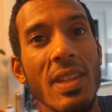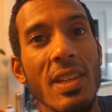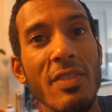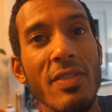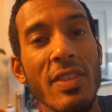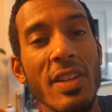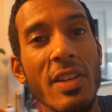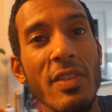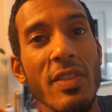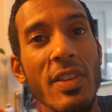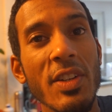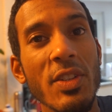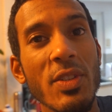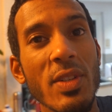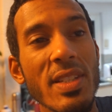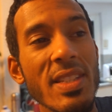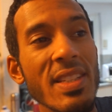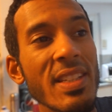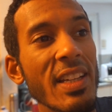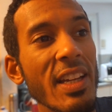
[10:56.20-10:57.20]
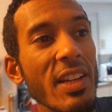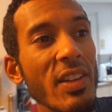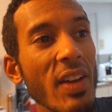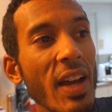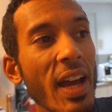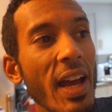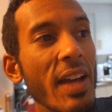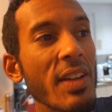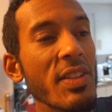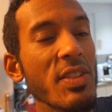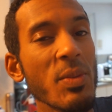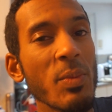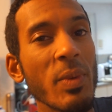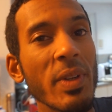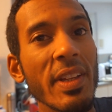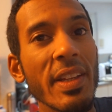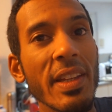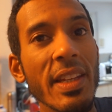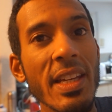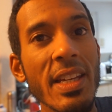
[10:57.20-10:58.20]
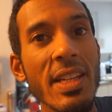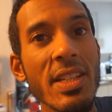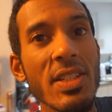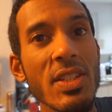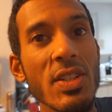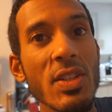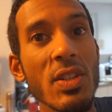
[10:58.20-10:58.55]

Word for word: If any of you are interested in getting your hands on one of these,